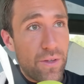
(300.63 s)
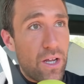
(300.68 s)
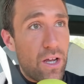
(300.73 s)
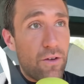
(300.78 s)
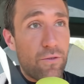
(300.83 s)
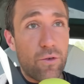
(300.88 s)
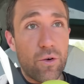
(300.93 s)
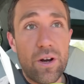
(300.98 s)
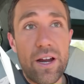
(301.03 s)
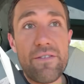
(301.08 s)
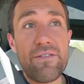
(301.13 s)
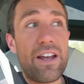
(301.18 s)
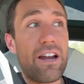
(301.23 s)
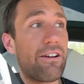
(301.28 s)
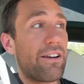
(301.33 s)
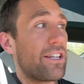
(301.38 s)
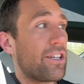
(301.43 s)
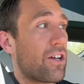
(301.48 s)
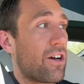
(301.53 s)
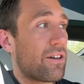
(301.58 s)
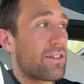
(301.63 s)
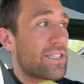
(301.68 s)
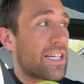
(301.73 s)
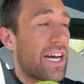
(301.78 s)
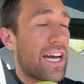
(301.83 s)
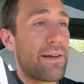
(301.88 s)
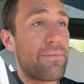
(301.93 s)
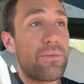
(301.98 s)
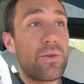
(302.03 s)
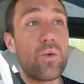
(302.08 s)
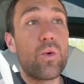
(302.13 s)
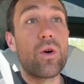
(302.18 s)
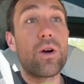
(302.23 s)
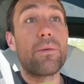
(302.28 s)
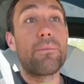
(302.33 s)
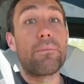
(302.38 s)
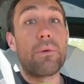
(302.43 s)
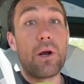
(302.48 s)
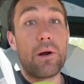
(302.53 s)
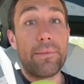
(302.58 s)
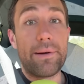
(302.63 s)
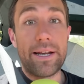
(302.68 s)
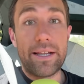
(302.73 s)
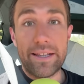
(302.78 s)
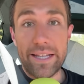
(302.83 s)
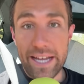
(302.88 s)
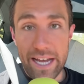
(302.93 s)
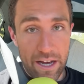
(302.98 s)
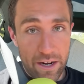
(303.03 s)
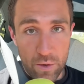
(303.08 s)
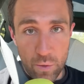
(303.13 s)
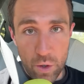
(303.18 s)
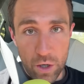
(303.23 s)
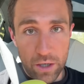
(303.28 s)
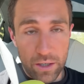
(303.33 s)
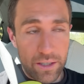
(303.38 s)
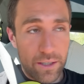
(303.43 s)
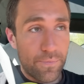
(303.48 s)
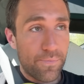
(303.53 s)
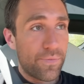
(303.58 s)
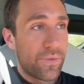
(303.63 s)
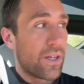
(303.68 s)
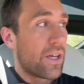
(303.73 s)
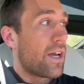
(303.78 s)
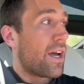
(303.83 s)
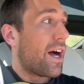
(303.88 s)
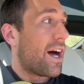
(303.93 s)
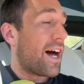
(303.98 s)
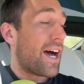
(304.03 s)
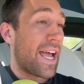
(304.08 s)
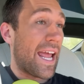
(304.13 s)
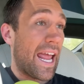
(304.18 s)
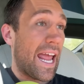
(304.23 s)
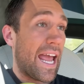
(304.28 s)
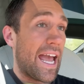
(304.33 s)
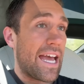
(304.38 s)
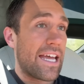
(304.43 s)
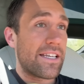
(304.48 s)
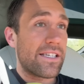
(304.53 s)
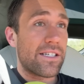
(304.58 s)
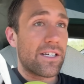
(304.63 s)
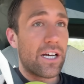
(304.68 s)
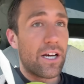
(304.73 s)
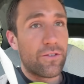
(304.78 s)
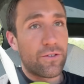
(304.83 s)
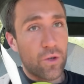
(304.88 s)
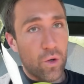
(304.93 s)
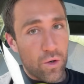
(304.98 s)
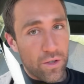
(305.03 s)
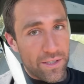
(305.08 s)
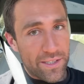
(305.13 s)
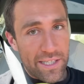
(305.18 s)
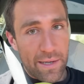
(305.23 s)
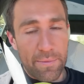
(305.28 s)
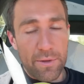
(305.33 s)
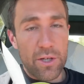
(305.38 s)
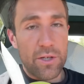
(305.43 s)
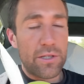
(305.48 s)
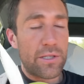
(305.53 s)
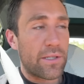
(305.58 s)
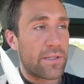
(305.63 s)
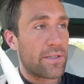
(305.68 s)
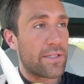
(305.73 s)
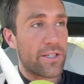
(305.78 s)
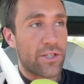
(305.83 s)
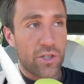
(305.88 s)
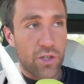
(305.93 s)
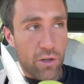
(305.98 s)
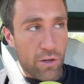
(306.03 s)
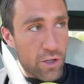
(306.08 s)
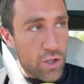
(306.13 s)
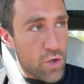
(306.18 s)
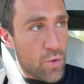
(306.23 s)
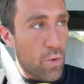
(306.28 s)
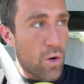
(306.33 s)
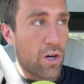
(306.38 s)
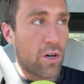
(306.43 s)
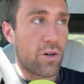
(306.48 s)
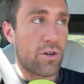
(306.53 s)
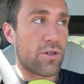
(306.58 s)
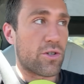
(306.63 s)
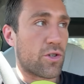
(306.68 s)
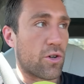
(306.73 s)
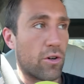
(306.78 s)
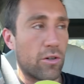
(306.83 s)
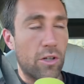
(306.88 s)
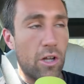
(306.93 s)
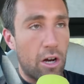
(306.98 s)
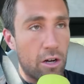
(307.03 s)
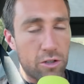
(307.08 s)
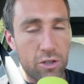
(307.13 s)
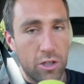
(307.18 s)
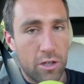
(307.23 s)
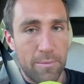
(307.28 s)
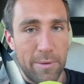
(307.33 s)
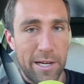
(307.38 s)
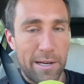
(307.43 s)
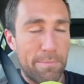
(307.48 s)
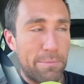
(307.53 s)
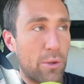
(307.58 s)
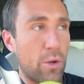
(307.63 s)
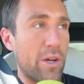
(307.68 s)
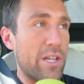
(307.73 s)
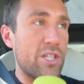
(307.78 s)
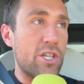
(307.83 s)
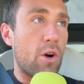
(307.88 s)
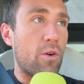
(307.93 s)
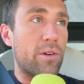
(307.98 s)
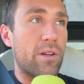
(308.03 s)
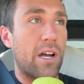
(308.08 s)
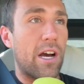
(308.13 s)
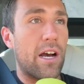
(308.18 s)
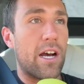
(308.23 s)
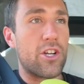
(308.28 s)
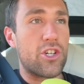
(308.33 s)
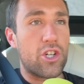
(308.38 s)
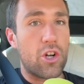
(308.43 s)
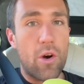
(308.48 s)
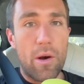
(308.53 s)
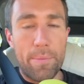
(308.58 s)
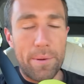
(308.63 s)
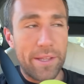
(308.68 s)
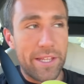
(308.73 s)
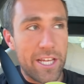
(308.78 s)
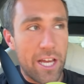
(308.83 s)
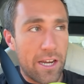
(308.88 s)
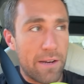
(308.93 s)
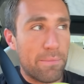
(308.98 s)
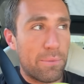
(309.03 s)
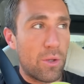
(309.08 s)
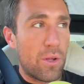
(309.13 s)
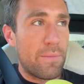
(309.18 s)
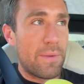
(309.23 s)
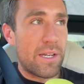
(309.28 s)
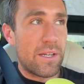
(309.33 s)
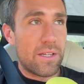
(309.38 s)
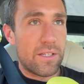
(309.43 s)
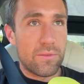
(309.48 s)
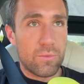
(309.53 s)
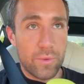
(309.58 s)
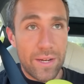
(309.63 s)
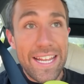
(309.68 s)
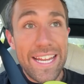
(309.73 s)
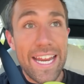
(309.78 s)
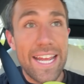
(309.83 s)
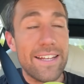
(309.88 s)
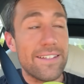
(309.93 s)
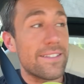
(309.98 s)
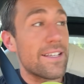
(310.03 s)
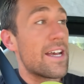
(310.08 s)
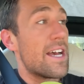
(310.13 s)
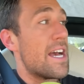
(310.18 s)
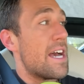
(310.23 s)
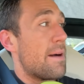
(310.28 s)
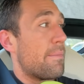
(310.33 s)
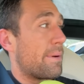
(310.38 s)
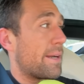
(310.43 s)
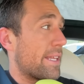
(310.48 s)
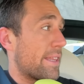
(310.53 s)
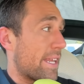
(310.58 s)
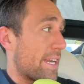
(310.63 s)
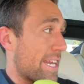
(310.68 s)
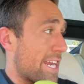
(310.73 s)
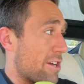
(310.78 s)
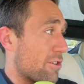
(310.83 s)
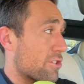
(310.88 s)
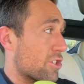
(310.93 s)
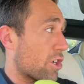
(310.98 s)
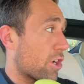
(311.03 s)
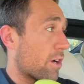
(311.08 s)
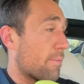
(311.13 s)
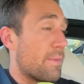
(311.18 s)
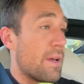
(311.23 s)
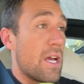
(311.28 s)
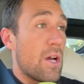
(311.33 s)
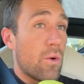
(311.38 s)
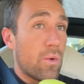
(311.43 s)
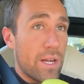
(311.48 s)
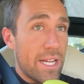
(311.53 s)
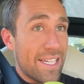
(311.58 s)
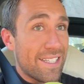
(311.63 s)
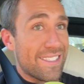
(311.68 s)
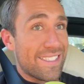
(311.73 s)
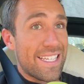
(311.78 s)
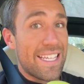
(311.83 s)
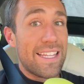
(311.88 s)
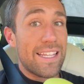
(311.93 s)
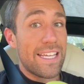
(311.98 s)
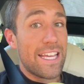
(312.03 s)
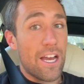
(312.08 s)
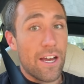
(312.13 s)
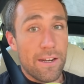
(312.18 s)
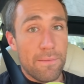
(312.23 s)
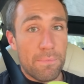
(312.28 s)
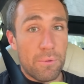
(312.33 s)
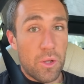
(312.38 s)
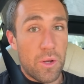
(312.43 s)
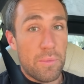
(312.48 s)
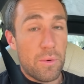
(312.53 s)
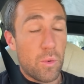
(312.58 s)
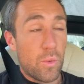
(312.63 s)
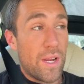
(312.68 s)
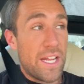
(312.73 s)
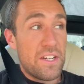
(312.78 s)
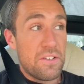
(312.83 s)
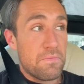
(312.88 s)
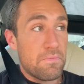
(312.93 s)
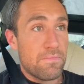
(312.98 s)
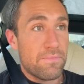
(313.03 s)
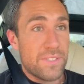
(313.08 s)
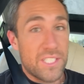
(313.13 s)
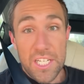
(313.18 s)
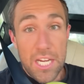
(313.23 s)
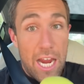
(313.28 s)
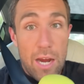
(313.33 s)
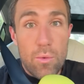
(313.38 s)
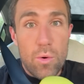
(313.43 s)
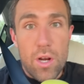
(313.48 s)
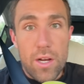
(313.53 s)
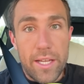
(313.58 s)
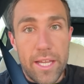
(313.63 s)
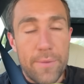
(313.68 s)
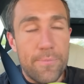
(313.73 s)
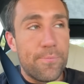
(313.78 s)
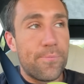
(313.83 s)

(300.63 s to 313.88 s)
for a very long time who are permanently out of work. Uh, and of course, some of those discouraged workers or long term unemployed don't uh, show up in the unemployment readings. But in the near term, we could see the unemployment rate skyrocket.